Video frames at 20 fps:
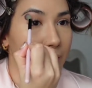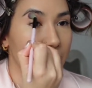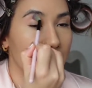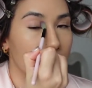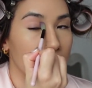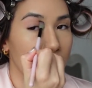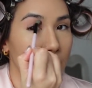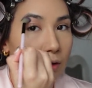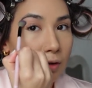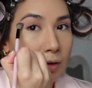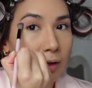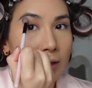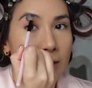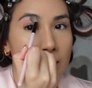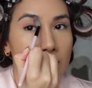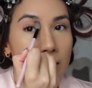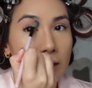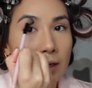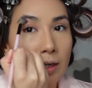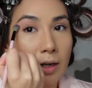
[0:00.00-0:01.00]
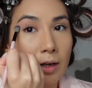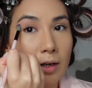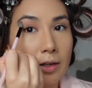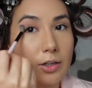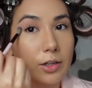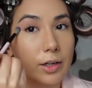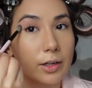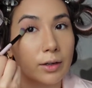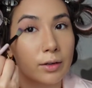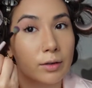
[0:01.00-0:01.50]
like a crazy
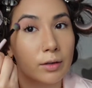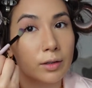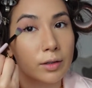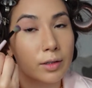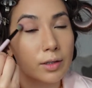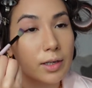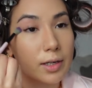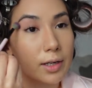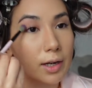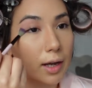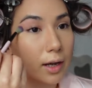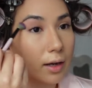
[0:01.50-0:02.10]
eyeshadow look today.